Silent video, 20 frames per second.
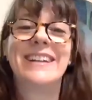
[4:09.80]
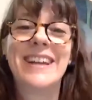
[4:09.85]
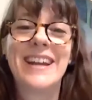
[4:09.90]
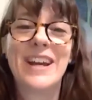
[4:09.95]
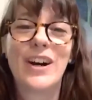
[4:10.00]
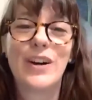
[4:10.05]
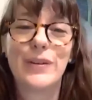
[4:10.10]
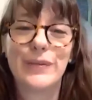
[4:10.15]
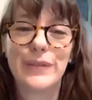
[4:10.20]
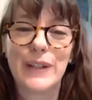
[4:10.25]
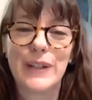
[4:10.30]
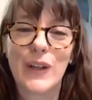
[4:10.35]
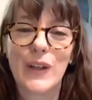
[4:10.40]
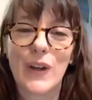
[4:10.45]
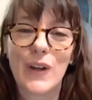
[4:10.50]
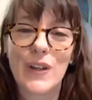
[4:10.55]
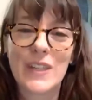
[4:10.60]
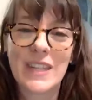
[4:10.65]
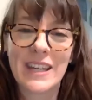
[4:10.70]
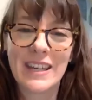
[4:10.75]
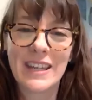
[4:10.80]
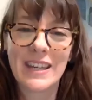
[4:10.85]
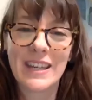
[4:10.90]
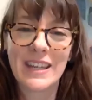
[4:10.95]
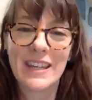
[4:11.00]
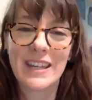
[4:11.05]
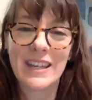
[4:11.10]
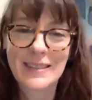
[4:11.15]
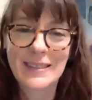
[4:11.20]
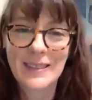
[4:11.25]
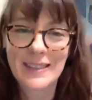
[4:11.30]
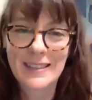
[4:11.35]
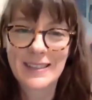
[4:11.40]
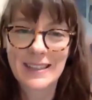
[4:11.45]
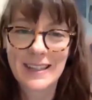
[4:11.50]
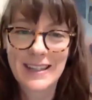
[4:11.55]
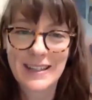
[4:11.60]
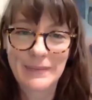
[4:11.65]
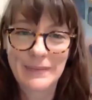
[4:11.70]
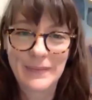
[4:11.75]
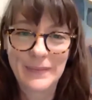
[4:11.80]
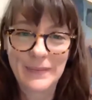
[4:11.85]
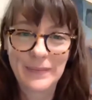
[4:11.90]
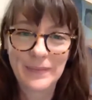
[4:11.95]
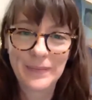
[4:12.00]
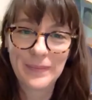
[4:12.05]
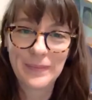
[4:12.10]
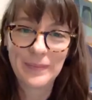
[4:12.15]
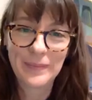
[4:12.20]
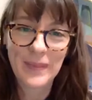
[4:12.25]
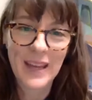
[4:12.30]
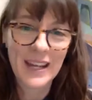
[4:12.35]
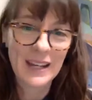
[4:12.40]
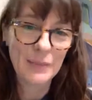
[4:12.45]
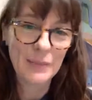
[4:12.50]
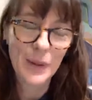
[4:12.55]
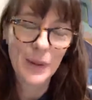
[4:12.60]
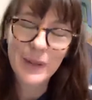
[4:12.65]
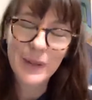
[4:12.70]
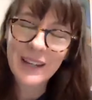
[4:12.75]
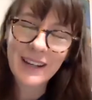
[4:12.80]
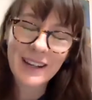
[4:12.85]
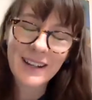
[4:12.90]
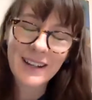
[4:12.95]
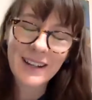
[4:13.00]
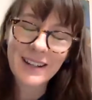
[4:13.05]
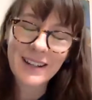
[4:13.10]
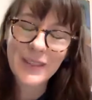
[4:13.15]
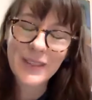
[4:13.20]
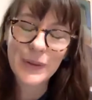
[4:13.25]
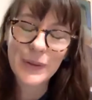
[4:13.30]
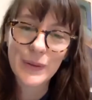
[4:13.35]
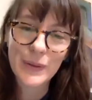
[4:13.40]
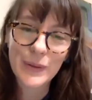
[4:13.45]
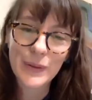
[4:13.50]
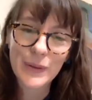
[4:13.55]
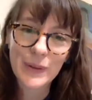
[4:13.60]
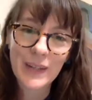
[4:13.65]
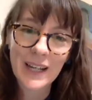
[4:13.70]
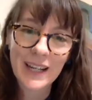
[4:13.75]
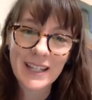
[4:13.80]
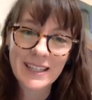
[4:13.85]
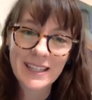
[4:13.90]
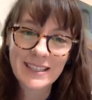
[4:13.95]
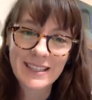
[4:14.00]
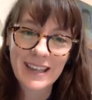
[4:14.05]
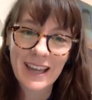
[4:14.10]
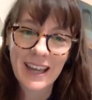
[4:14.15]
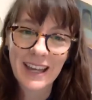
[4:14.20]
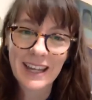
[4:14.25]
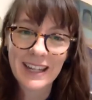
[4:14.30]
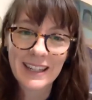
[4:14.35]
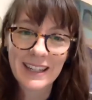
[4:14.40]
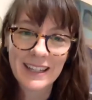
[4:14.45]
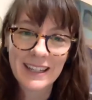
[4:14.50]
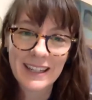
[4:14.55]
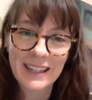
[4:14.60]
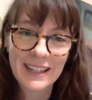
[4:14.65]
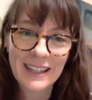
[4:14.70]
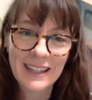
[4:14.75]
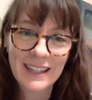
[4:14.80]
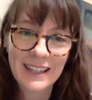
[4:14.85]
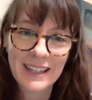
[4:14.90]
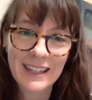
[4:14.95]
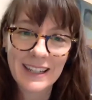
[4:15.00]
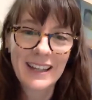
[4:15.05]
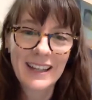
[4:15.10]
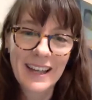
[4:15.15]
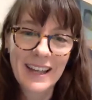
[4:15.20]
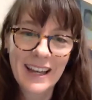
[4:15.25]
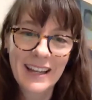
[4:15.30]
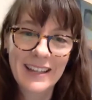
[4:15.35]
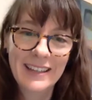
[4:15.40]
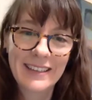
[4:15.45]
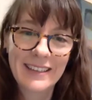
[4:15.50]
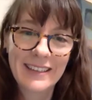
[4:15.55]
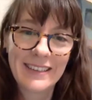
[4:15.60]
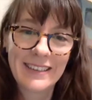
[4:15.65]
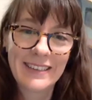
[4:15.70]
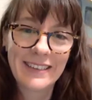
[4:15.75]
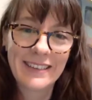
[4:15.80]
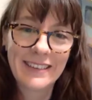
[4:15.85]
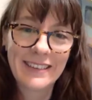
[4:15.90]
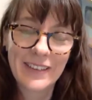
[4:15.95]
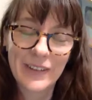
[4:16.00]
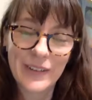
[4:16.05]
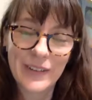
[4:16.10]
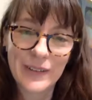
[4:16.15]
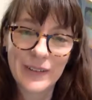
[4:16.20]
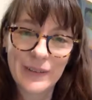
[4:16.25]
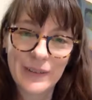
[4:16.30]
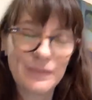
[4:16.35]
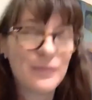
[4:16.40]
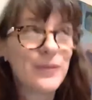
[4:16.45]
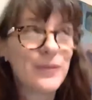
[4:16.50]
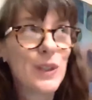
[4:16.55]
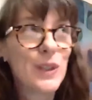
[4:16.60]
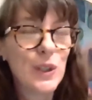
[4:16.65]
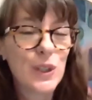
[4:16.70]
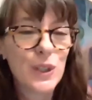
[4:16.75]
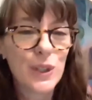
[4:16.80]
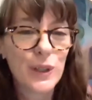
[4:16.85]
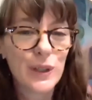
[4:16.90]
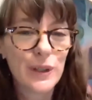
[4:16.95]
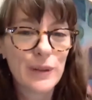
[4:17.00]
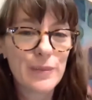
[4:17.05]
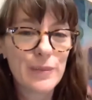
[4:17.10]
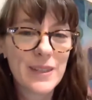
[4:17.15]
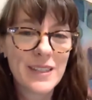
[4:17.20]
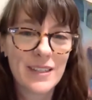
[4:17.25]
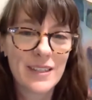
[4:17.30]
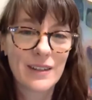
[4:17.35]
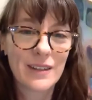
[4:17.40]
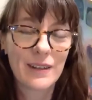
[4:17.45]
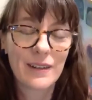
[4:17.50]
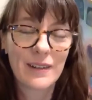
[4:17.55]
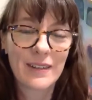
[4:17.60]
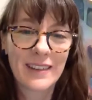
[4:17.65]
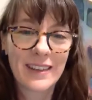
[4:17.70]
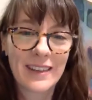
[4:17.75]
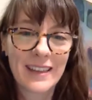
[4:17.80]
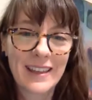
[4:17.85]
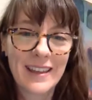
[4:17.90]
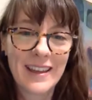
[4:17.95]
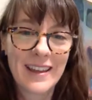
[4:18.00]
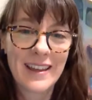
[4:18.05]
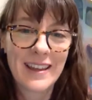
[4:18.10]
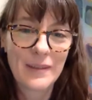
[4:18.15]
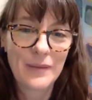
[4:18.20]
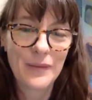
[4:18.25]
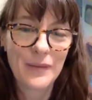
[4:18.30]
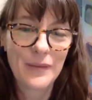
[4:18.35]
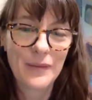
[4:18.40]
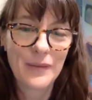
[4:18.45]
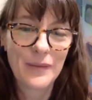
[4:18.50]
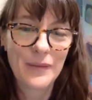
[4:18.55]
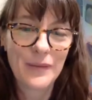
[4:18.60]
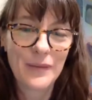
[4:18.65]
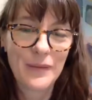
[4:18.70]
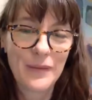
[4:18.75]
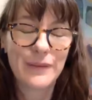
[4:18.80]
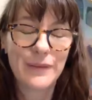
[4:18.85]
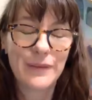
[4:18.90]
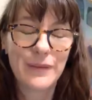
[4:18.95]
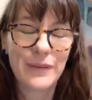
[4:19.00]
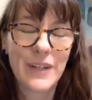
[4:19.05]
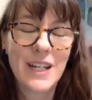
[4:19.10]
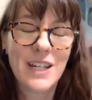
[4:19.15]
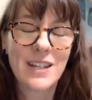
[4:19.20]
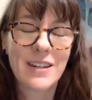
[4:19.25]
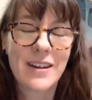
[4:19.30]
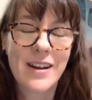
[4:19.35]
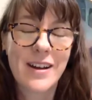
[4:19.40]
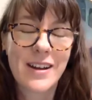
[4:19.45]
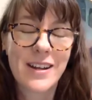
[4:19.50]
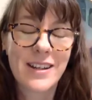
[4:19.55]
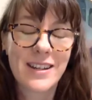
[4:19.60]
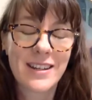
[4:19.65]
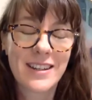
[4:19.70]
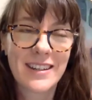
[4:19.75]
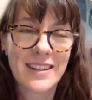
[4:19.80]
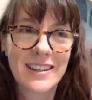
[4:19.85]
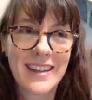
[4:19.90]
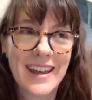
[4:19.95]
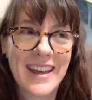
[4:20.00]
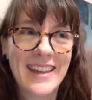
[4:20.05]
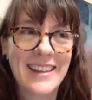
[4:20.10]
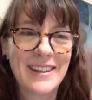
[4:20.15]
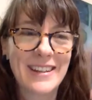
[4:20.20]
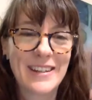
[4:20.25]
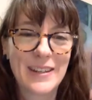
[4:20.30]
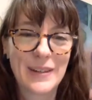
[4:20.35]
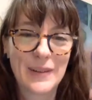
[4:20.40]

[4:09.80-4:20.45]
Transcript: often go to his any podcasts or lectures that he has on YouTube to feel recharged and